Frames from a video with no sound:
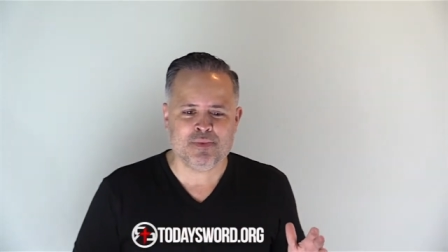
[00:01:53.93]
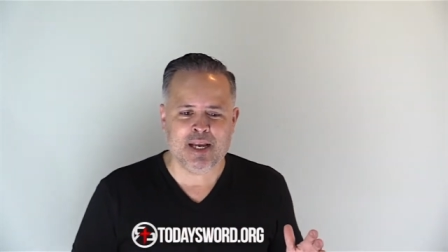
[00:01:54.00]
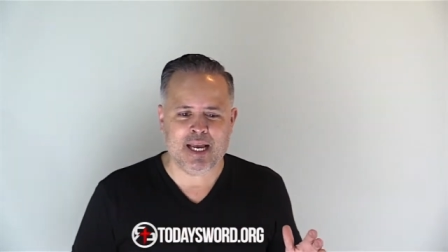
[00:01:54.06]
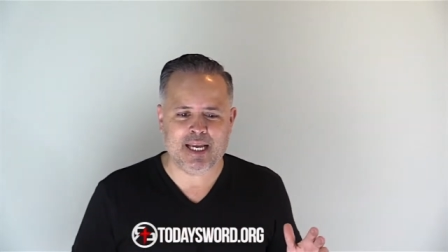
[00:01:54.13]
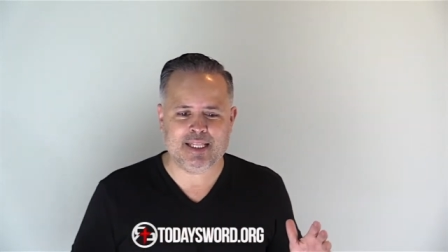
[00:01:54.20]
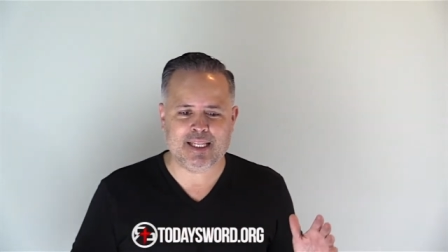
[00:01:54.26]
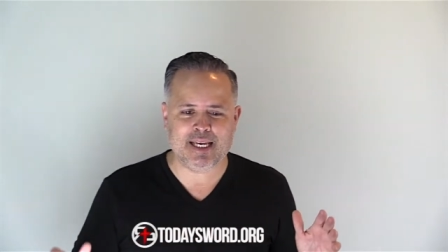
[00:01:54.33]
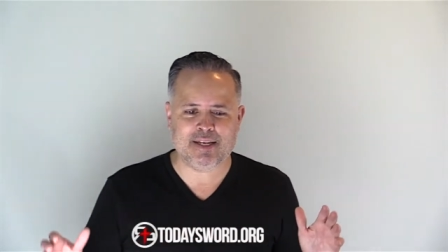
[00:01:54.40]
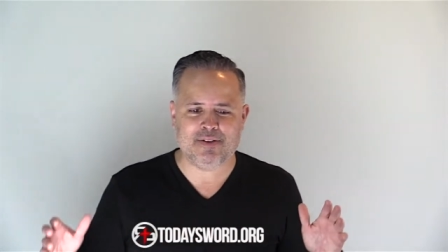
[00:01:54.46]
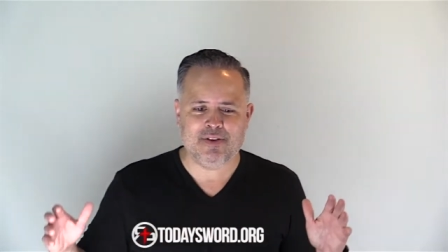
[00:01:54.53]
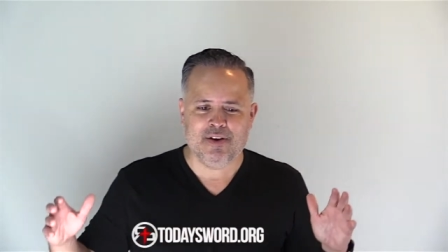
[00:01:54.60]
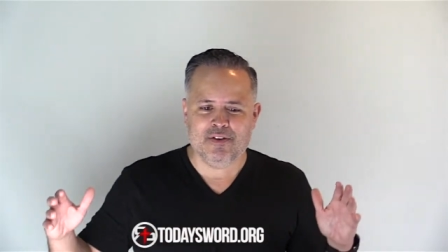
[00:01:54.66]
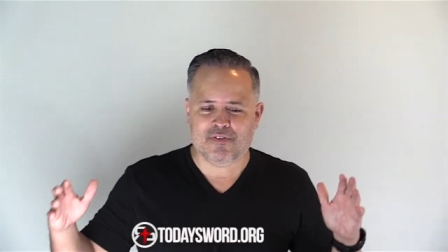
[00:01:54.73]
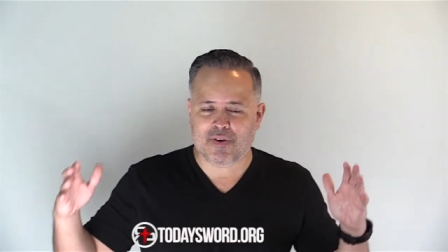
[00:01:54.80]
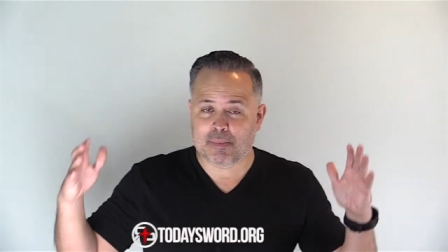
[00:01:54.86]
And then
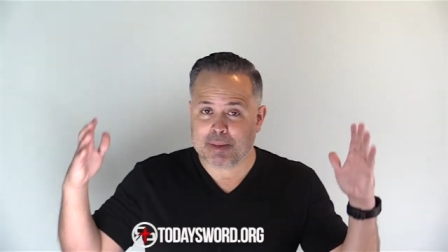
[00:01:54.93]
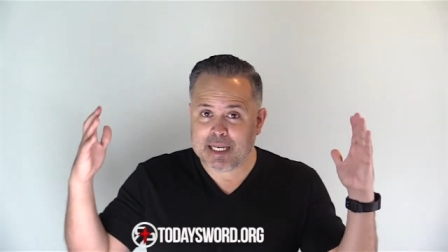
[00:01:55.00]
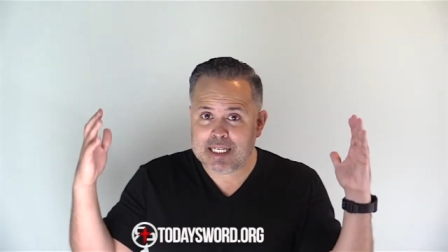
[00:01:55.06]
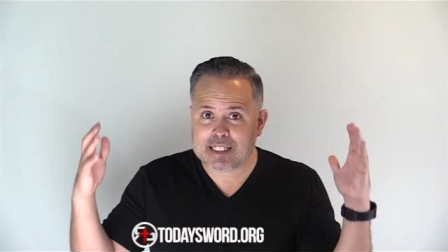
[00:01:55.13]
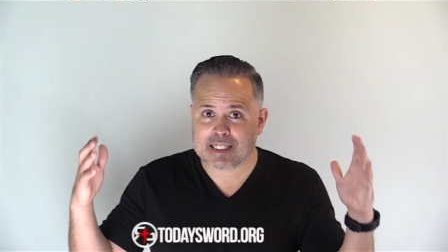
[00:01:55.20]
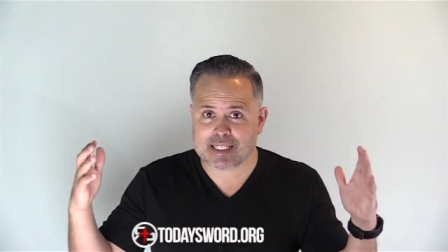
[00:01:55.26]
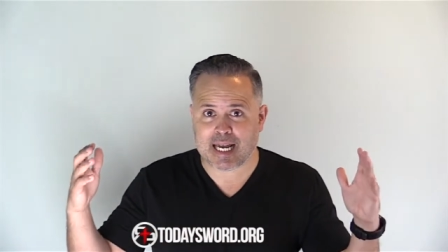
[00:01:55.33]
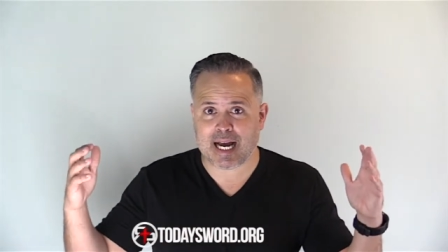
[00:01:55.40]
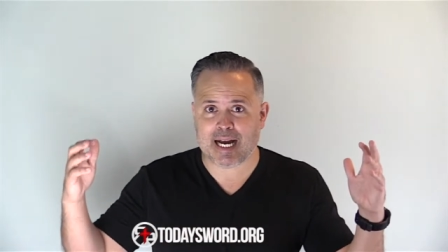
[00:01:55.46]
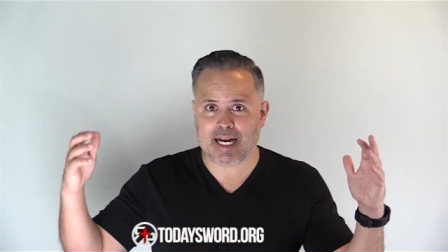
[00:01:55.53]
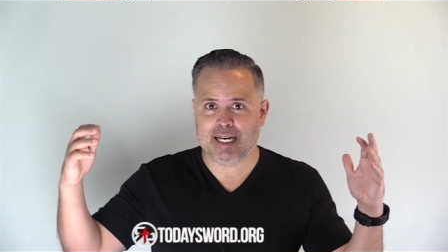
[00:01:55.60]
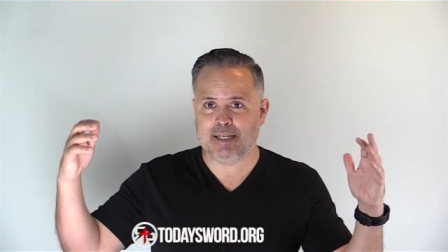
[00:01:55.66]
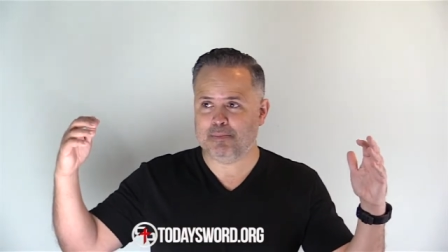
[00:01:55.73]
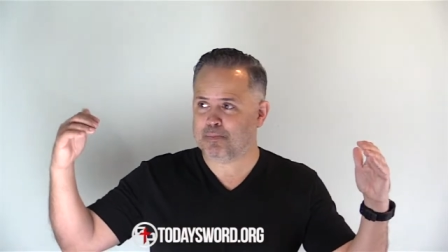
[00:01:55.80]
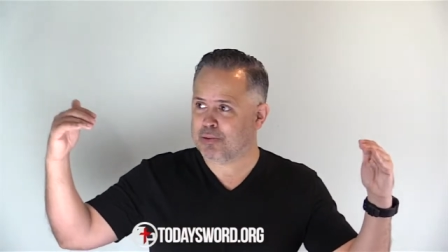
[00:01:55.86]
from each
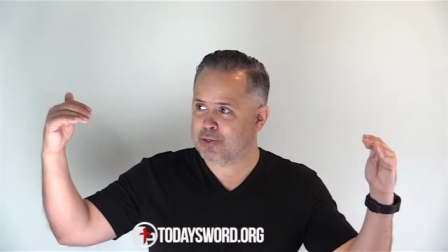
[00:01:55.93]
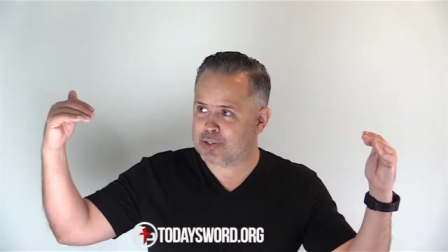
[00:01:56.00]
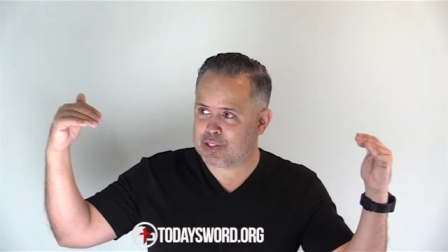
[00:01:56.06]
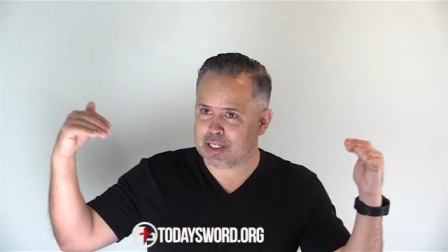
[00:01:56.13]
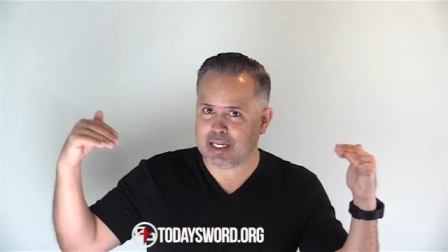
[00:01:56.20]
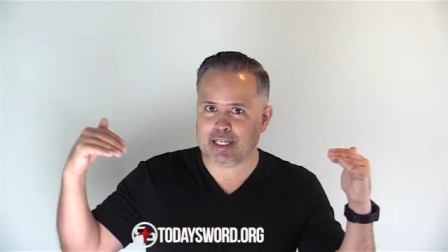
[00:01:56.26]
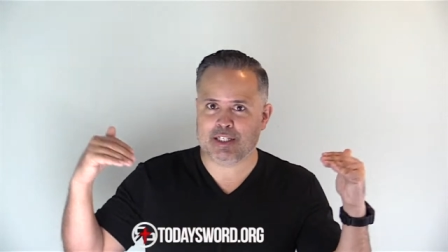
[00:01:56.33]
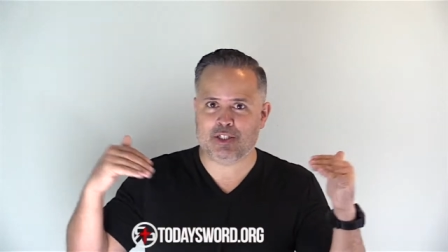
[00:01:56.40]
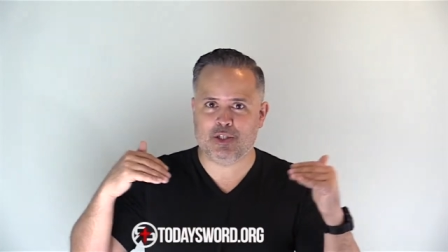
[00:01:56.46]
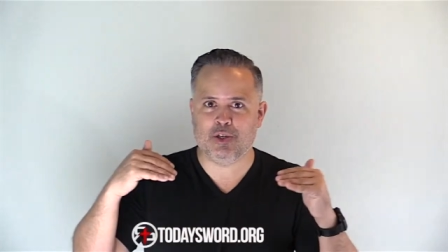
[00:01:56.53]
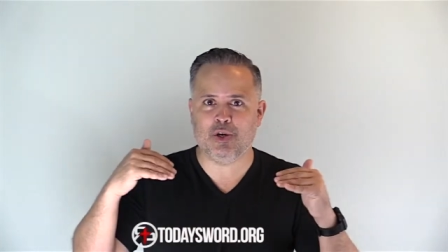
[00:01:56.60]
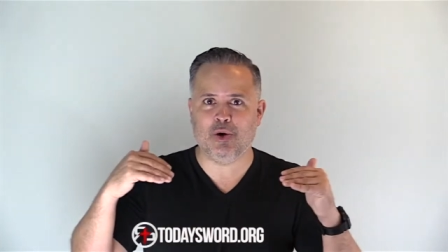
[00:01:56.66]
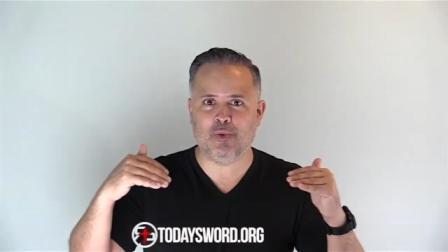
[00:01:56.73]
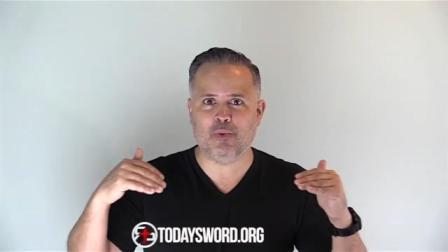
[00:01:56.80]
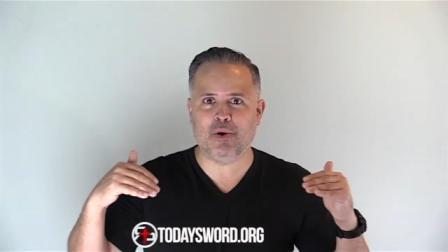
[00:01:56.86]
side proceeds, you
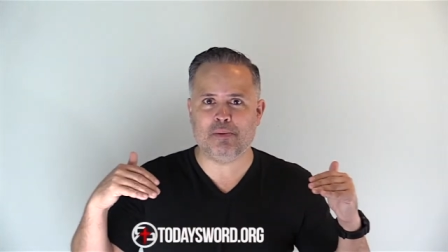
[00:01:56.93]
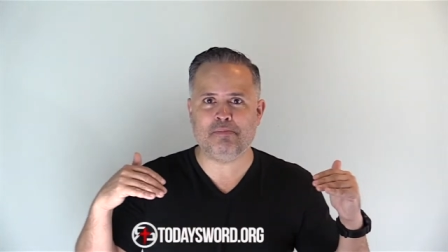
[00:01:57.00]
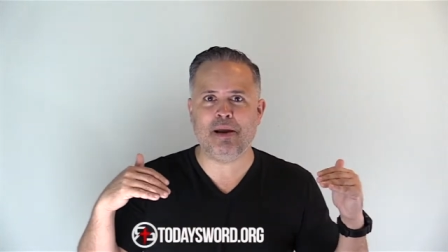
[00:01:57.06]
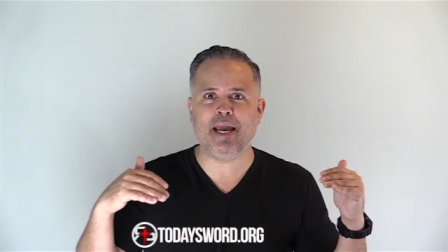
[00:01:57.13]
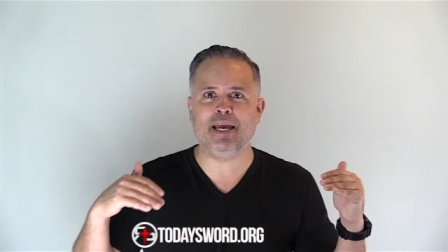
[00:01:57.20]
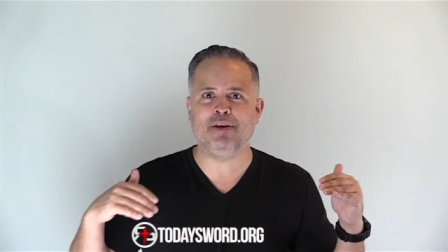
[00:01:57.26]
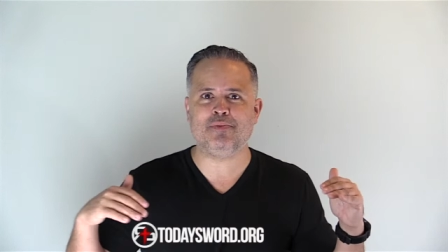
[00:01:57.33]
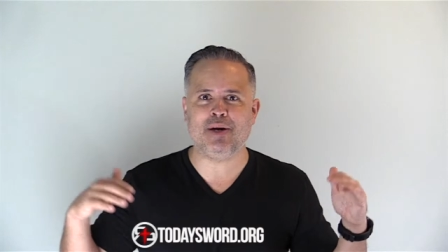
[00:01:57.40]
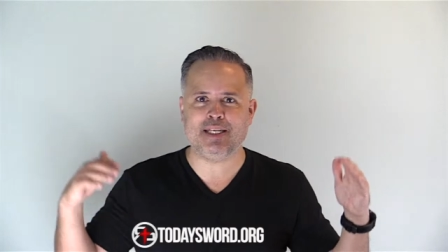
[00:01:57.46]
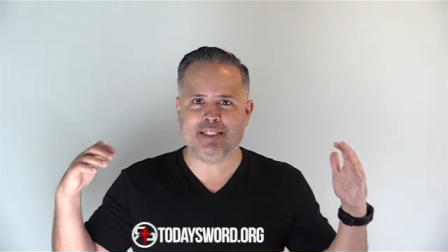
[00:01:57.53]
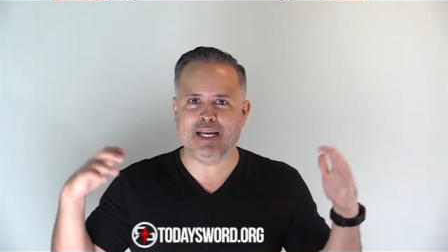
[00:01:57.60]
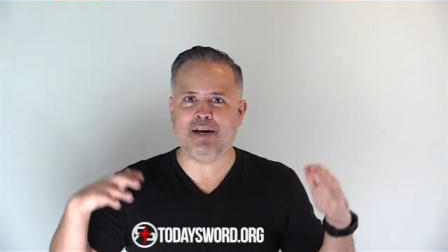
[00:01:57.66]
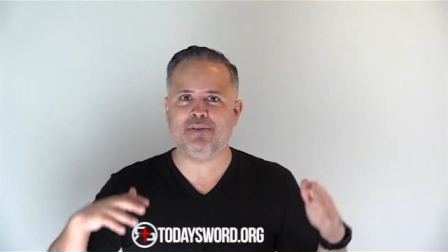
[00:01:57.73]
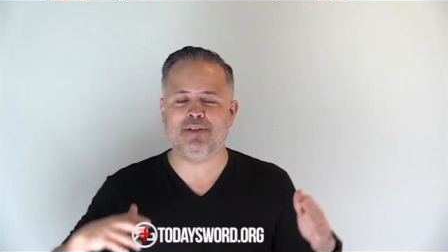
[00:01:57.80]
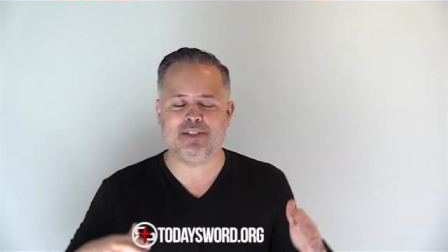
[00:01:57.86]
know, one man right
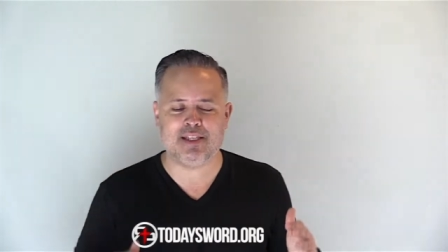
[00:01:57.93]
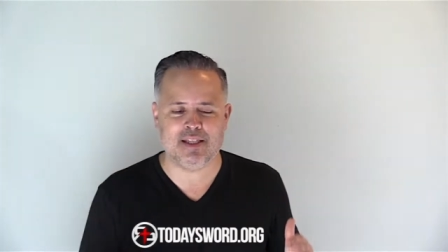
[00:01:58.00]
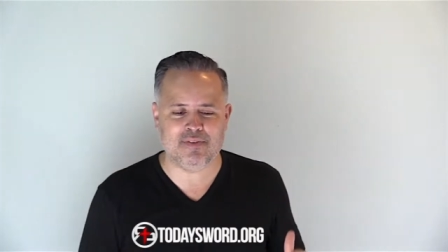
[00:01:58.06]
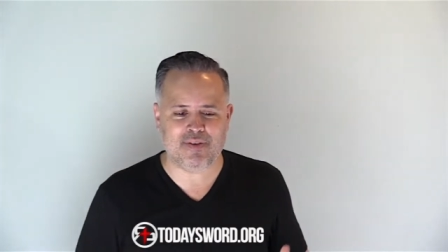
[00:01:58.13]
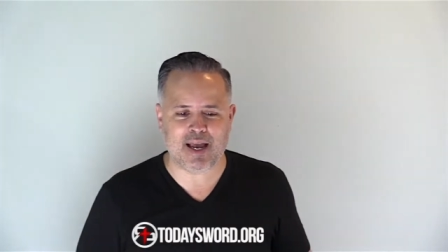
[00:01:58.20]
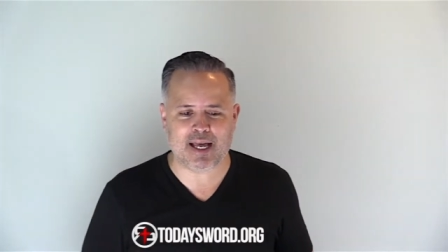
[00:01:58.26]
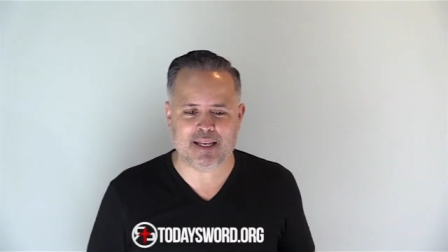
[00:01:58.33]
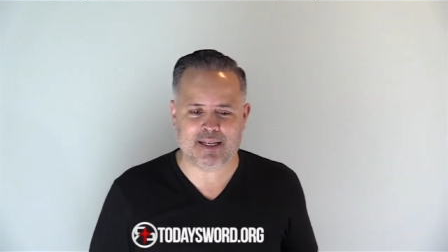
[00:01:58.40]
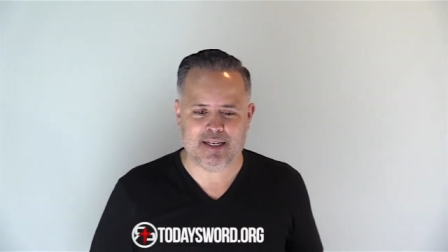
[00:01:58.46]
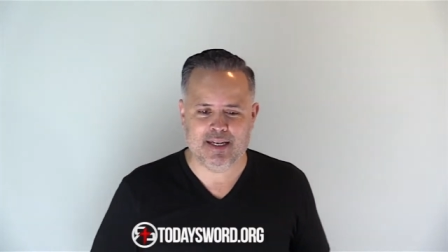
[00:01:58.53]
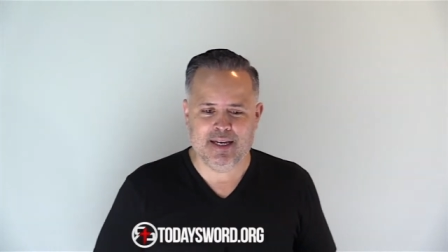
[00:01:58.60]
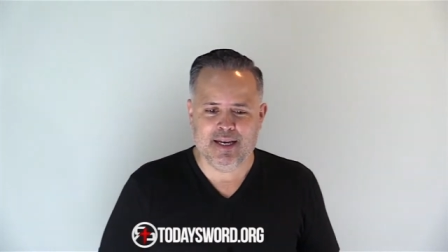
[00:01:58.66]
down into the valley.